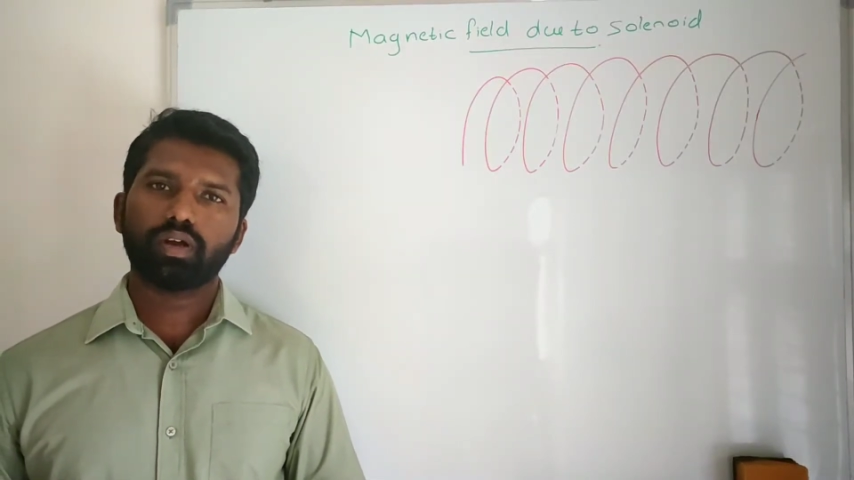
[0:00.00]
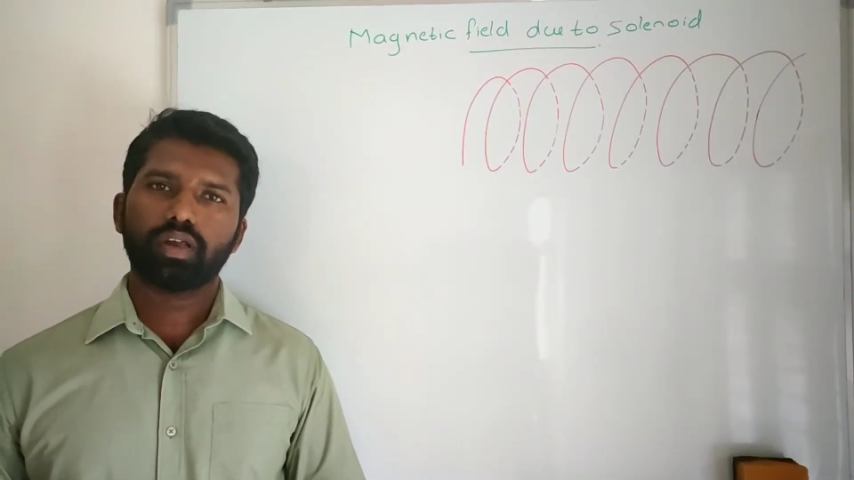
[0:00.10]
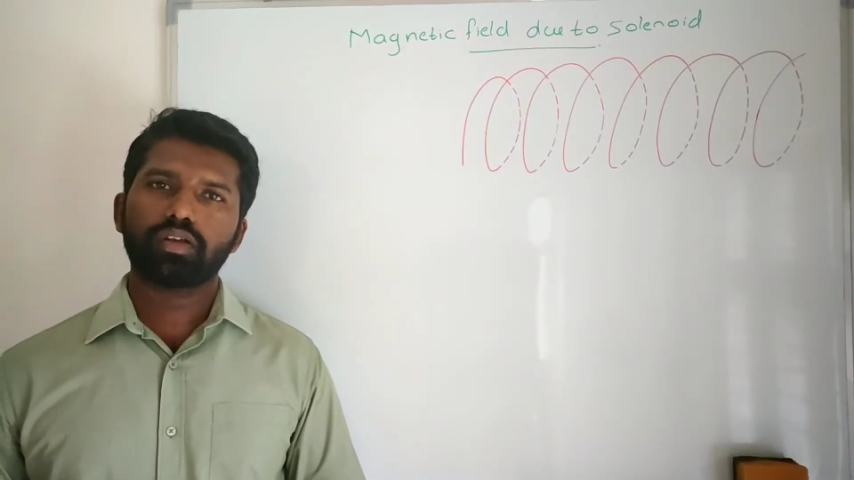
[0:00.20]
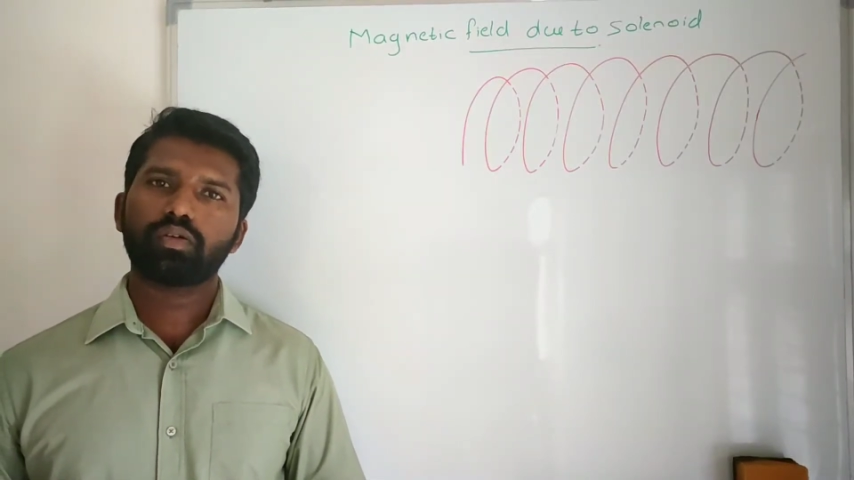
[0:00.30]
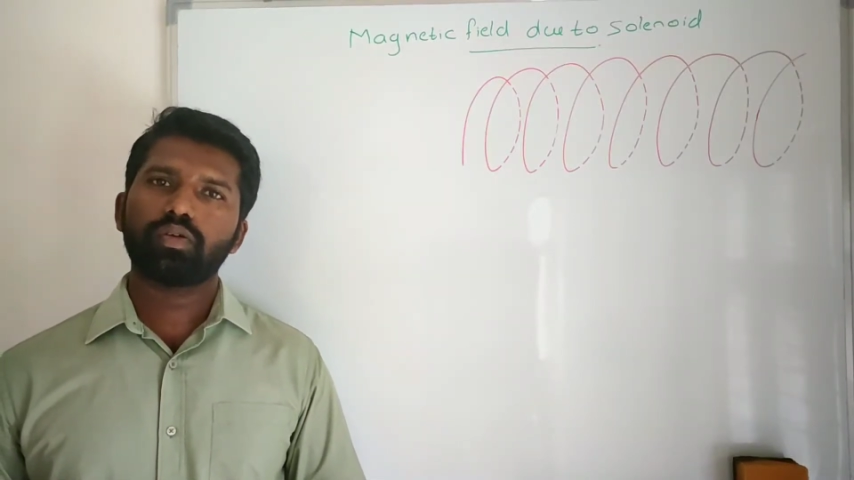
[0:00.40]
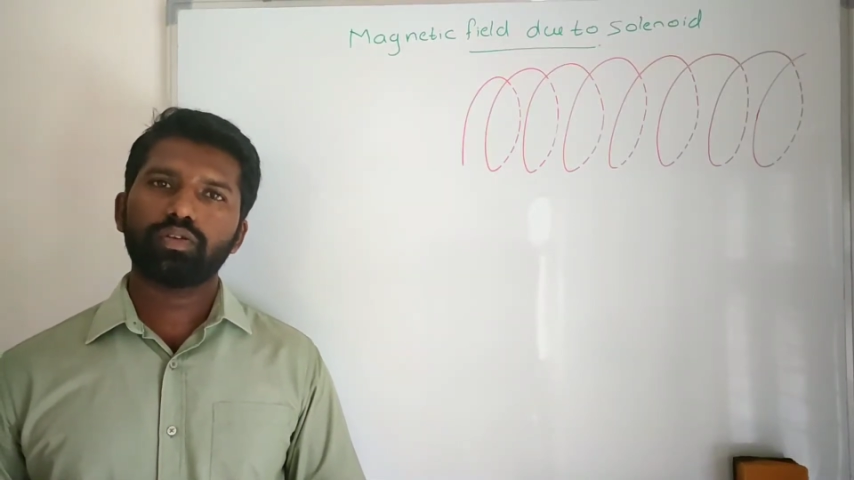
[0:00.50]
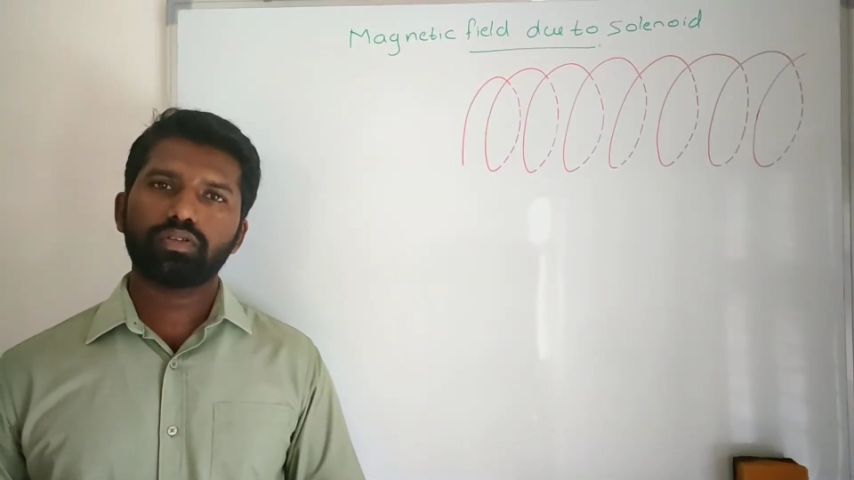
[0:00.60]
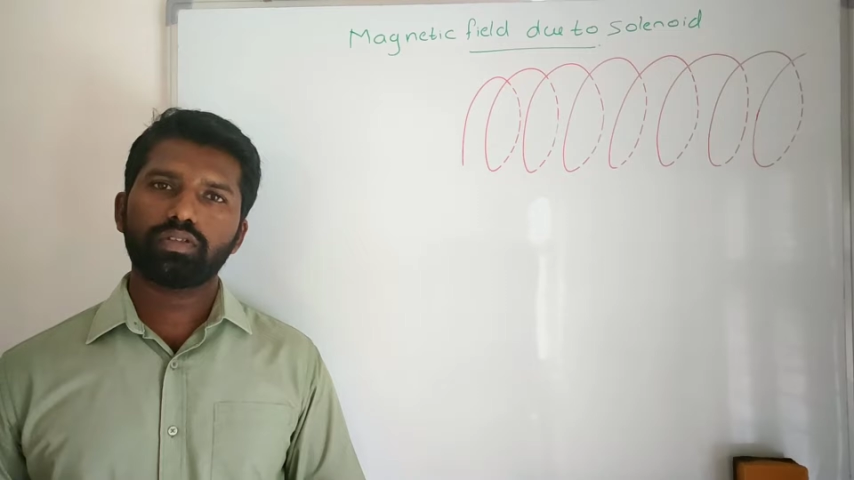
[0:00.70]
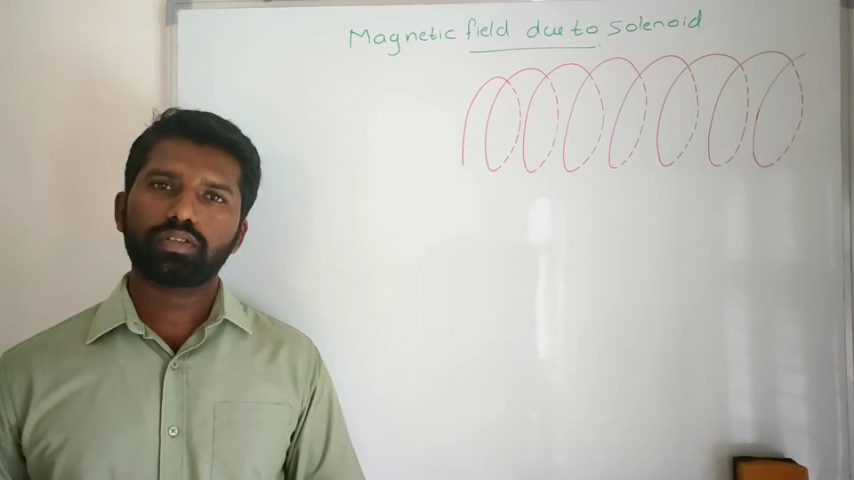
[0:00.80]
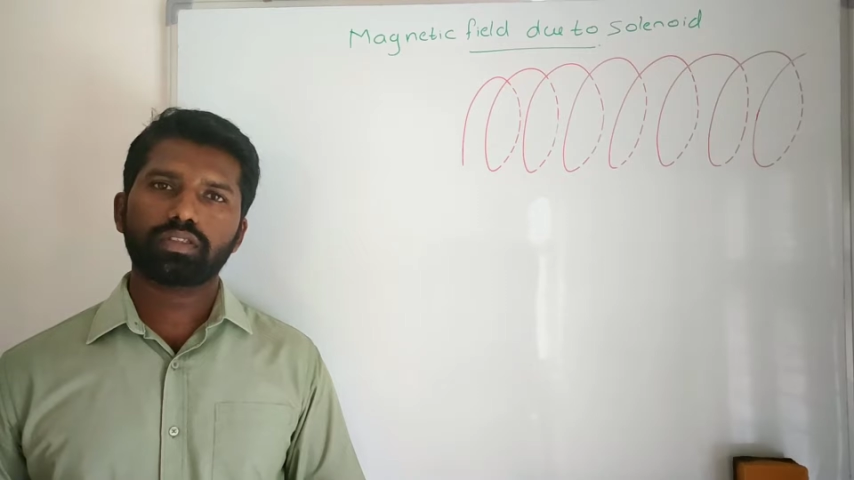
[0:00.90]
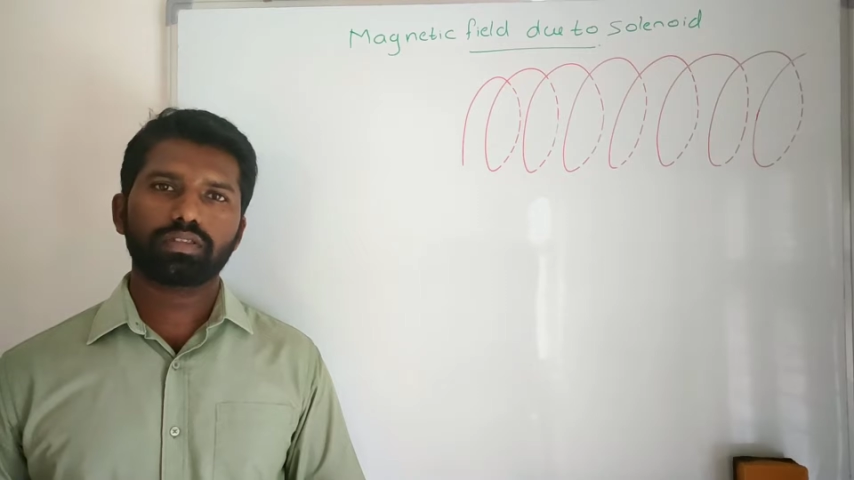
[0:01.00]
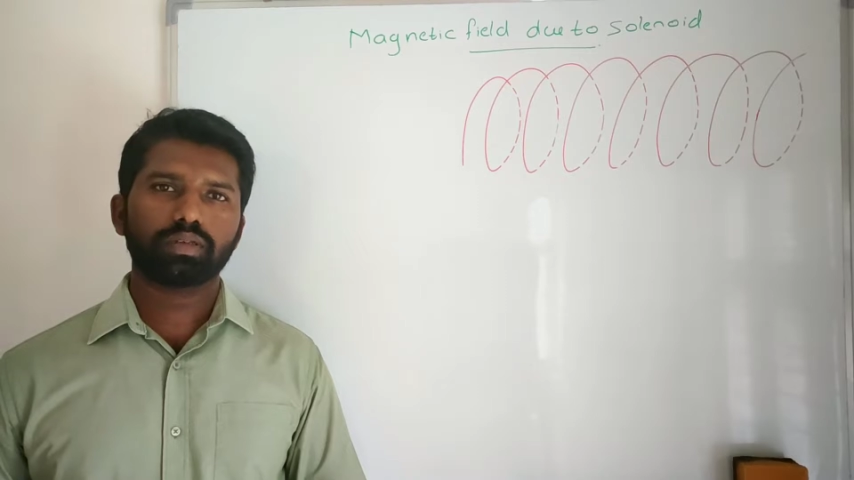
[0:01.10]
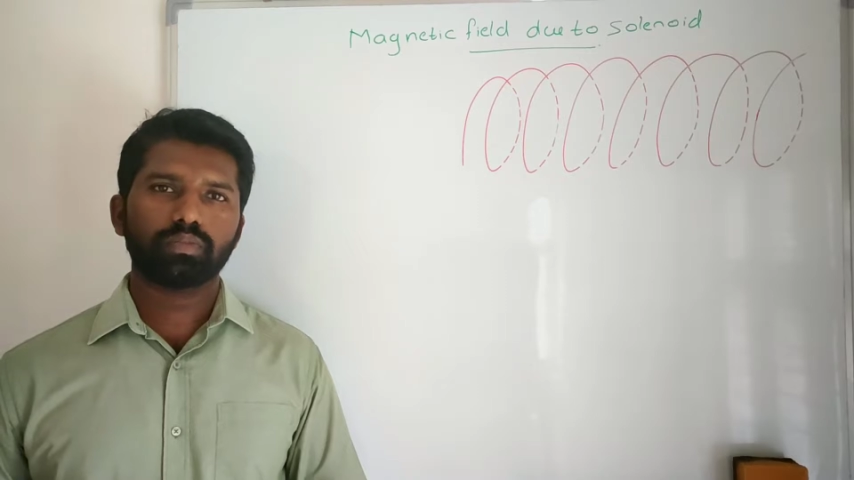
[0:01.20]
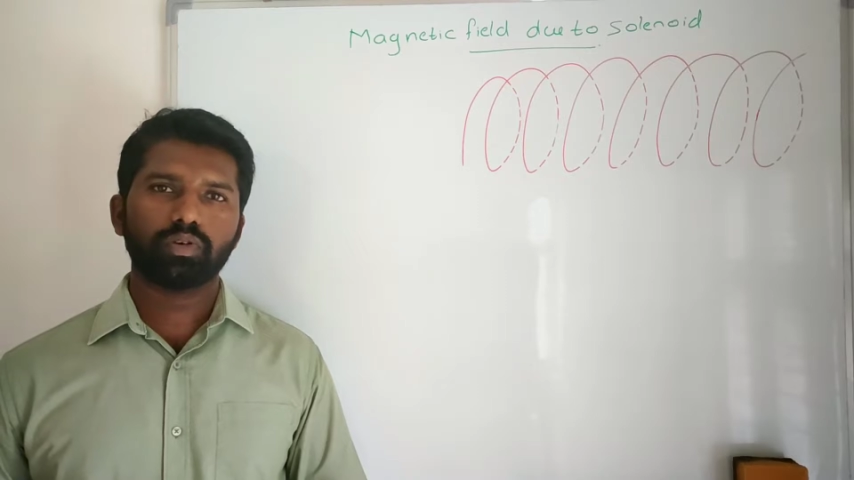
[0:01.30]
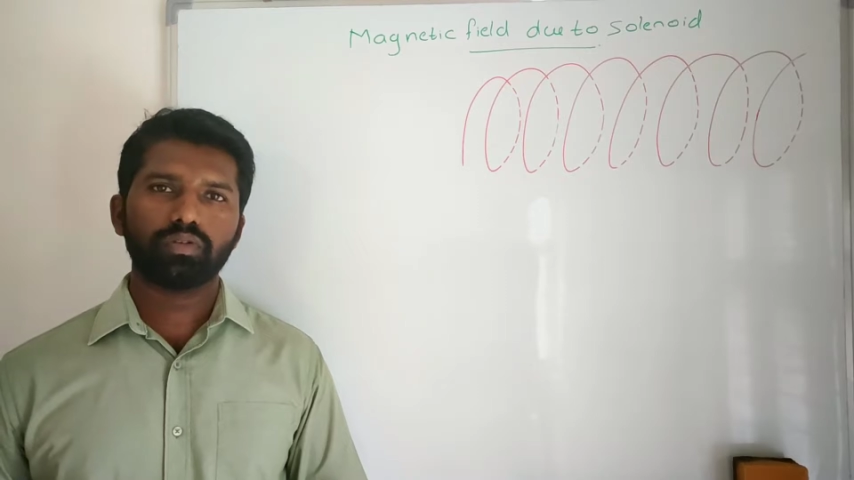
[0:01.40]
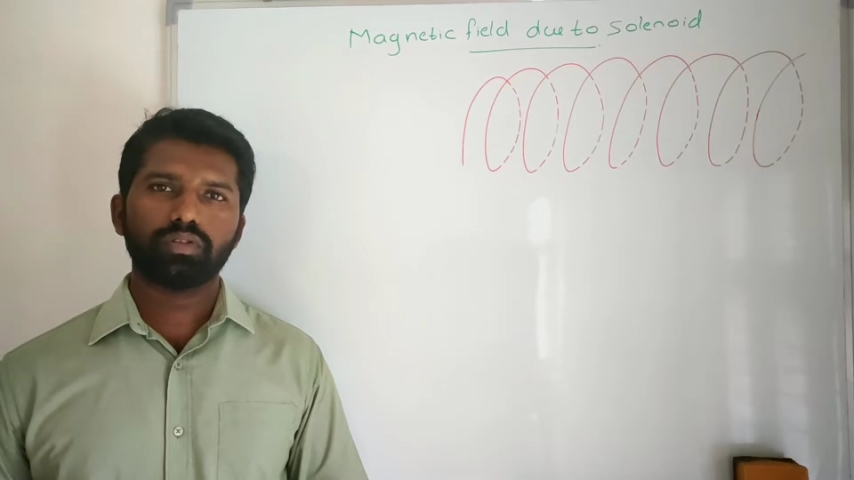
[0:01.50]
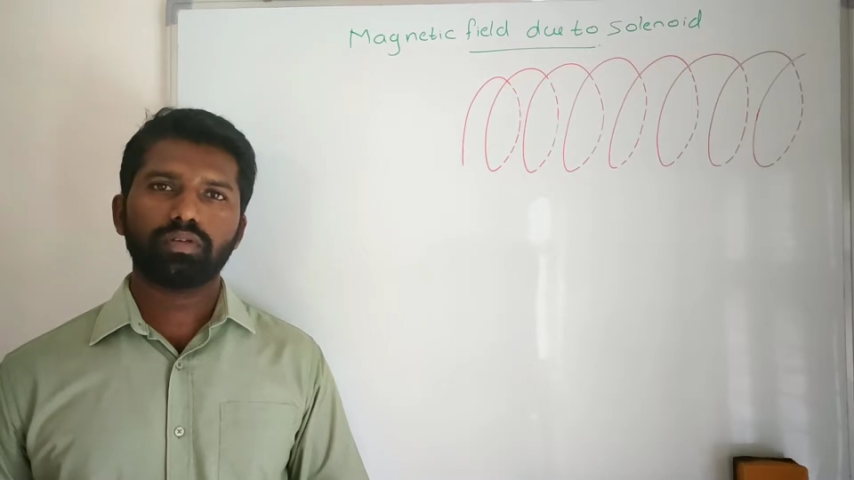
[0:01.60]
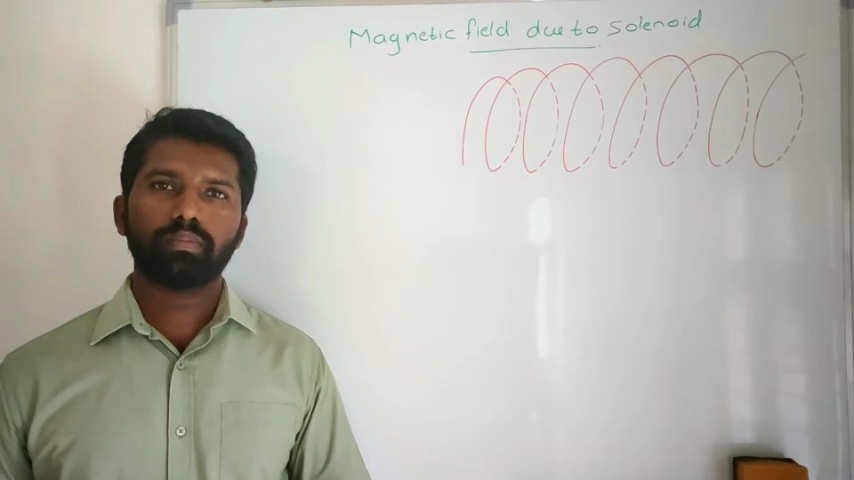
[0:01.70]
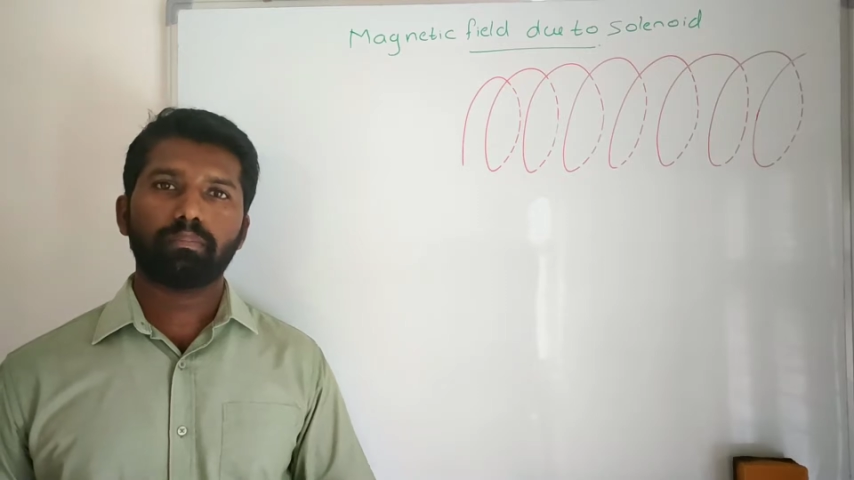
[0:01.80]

I am going to discuss about